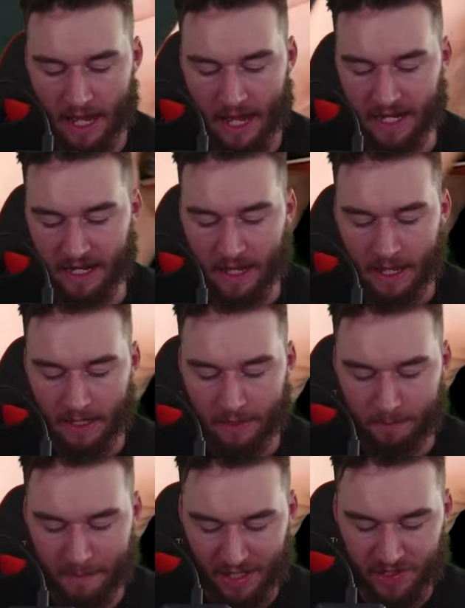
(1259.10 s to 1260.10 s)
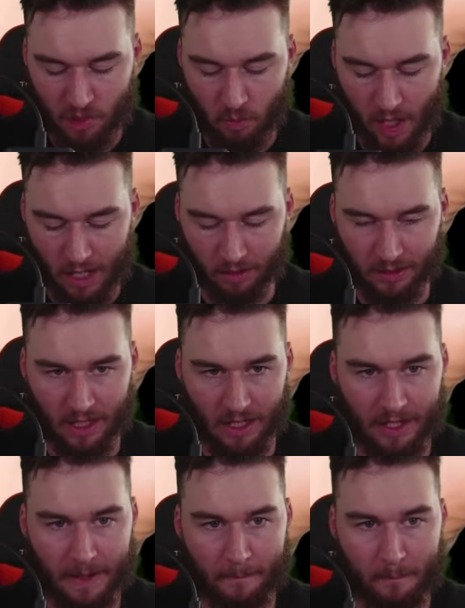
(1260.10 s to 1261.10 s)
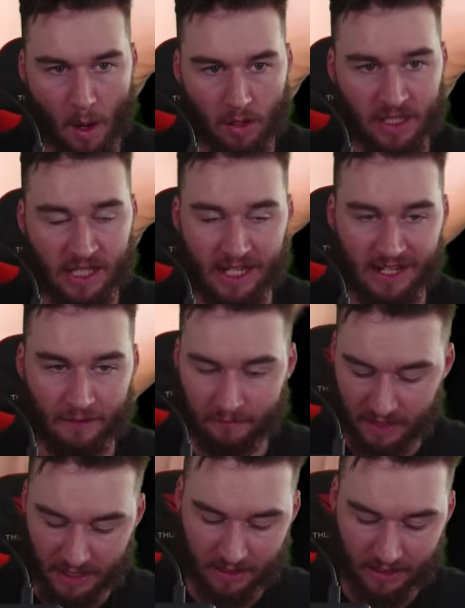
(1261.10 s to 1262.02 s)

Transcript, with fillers: a Magic Wildcard box hit of Nick